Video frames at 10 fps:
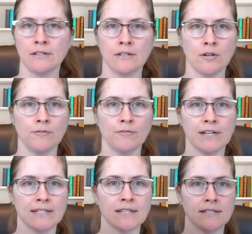Hopefully
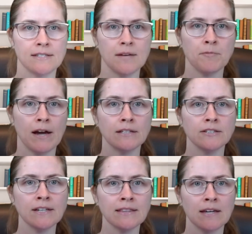I said his name right.
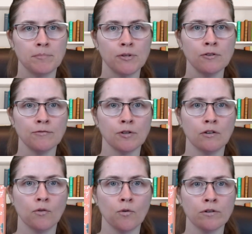Look at that beautiful
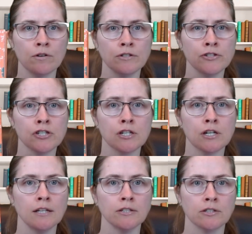orange
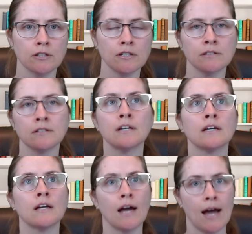color,
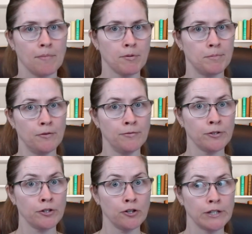apropos for
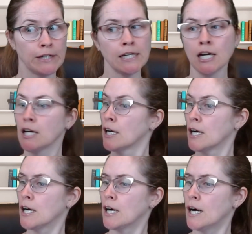curry.
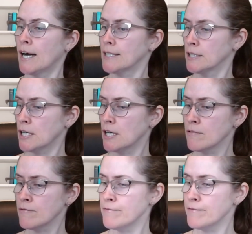I love
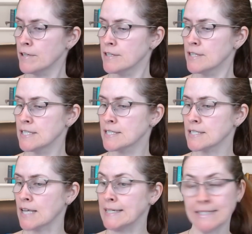this
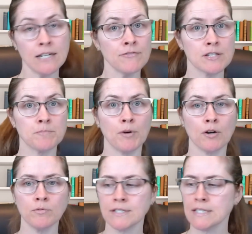idea of this book.
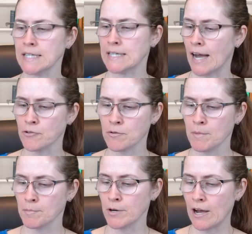We'll see. I don't
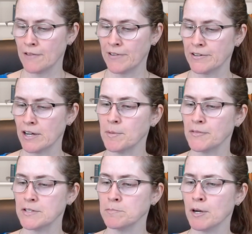remember how I found out about
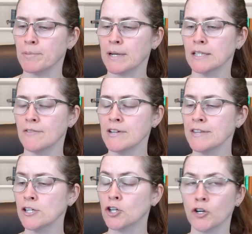this book, but I love
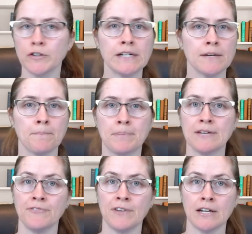anything curry. Big
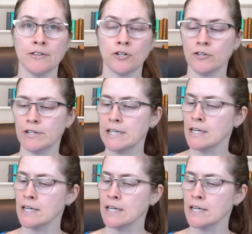fan of the curry.